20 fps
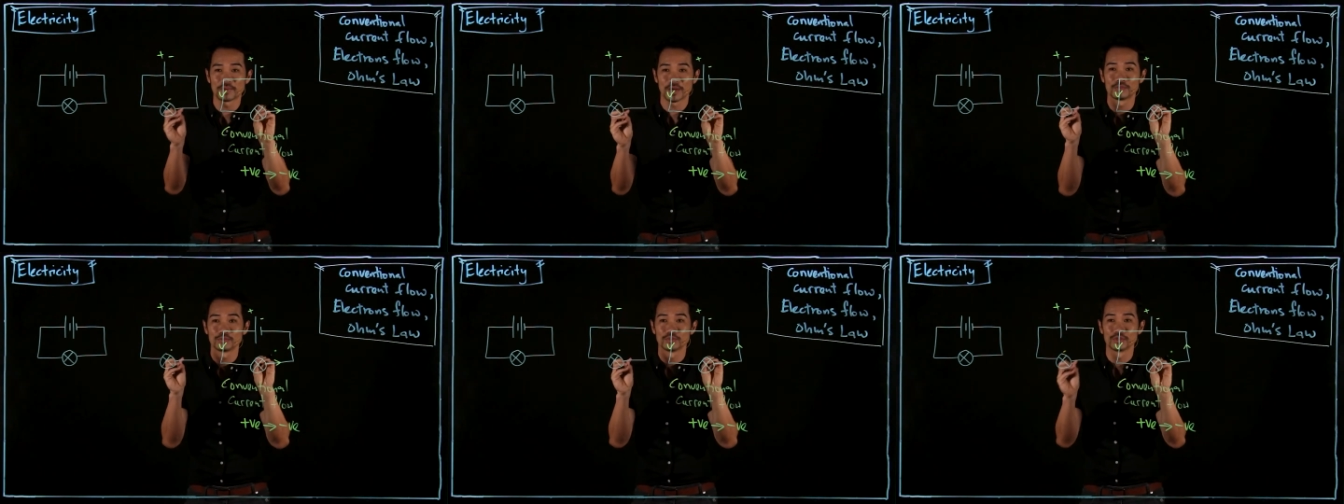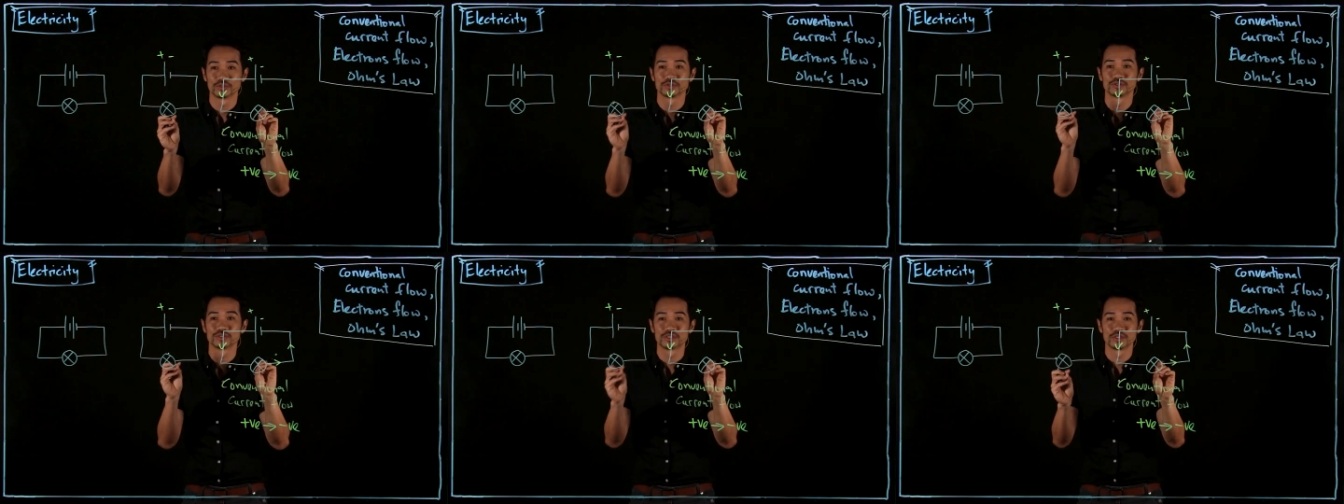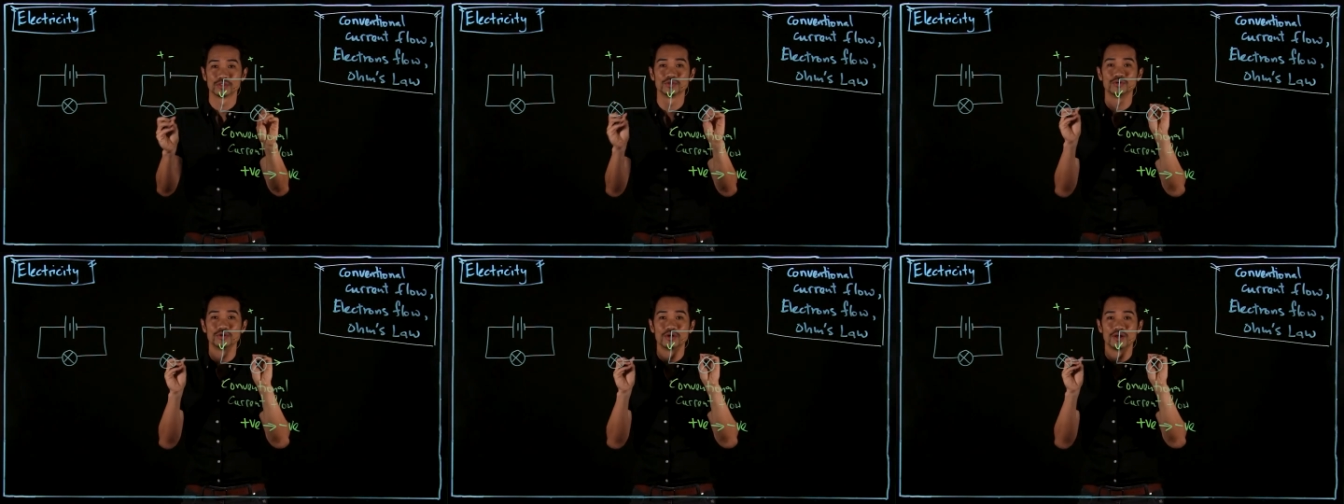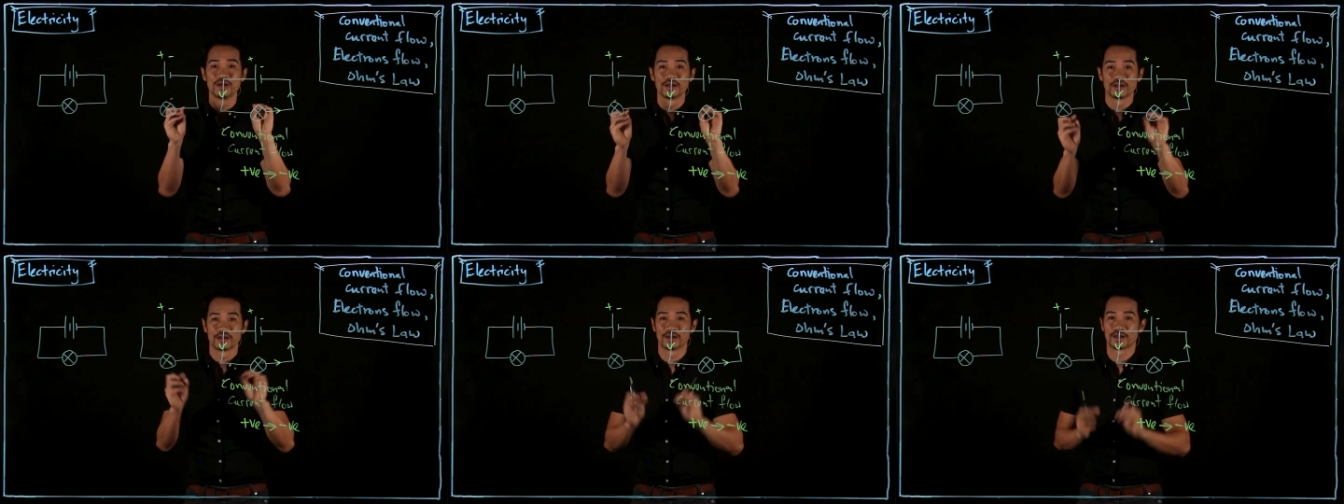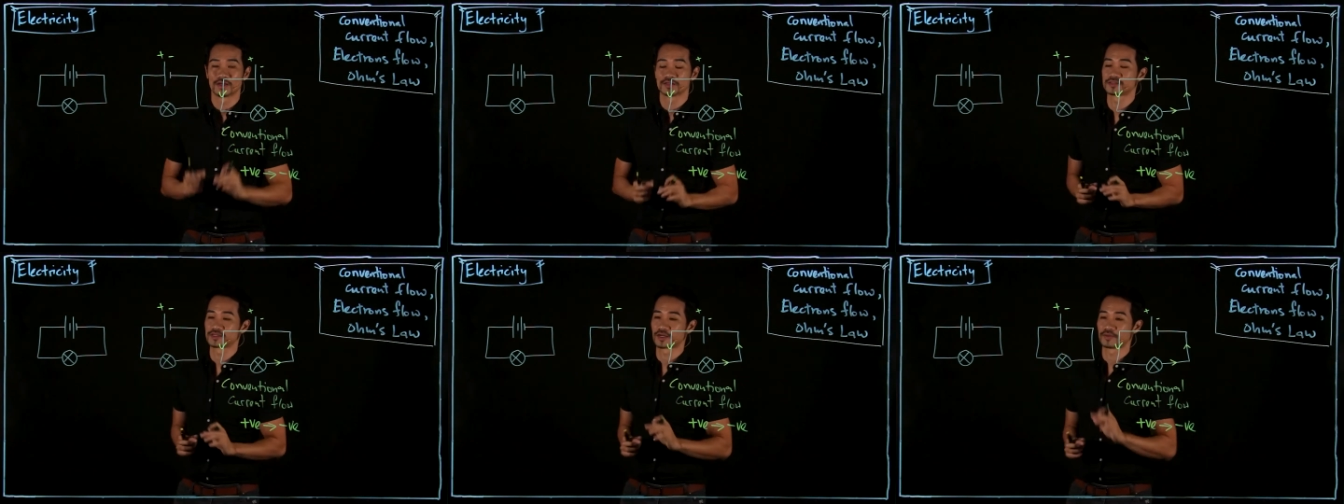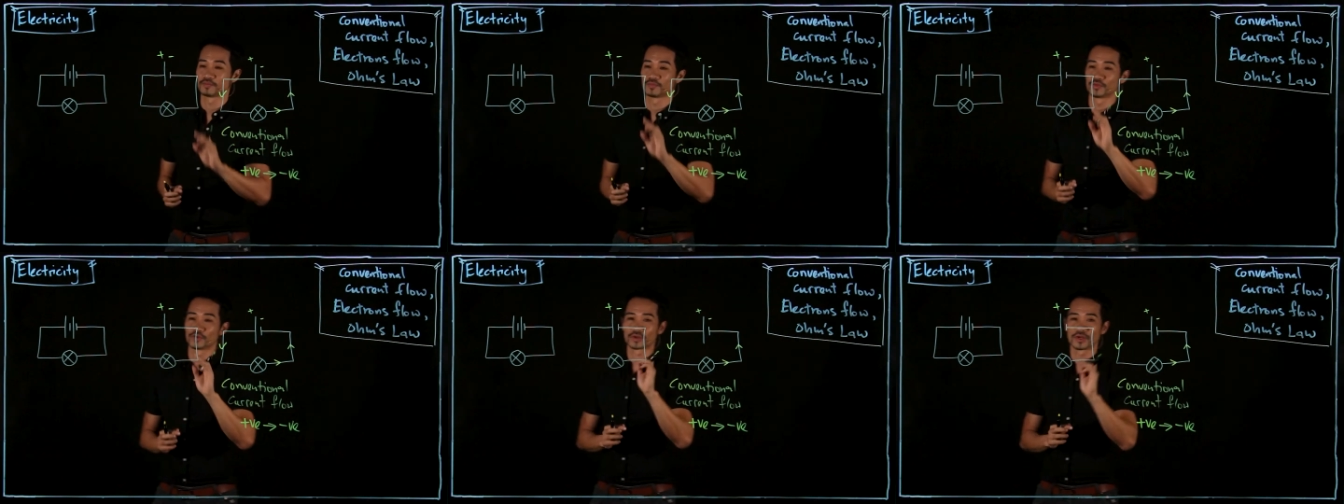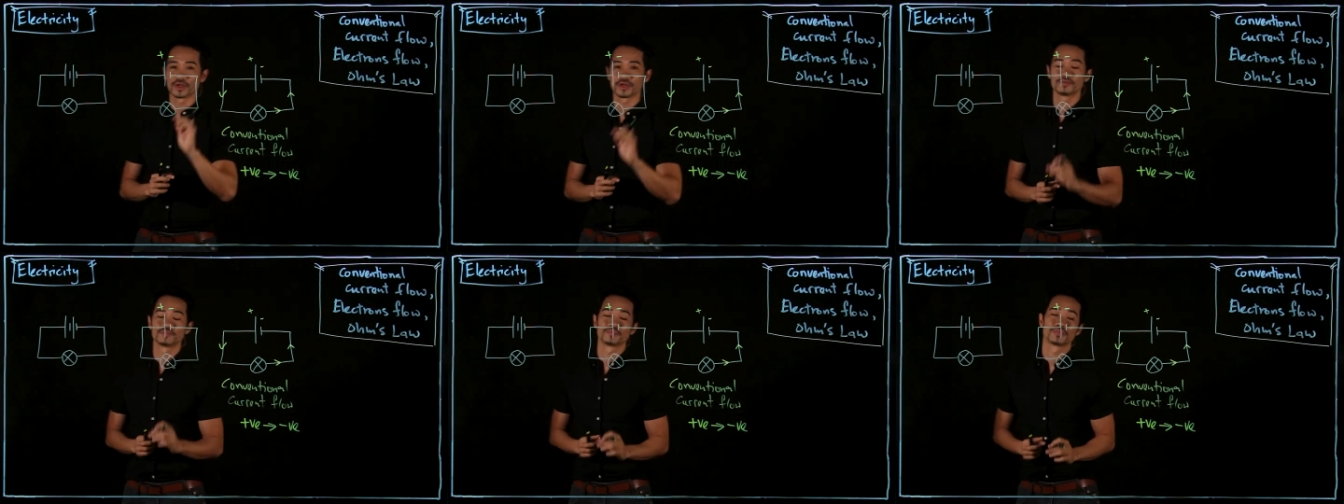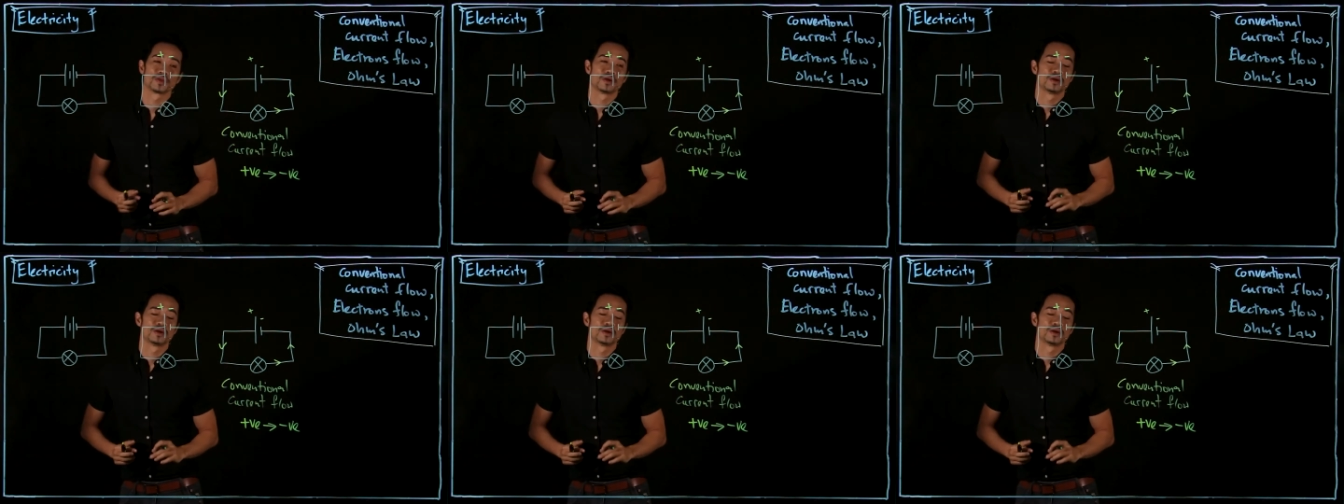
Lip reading: bulb will still light up, okay?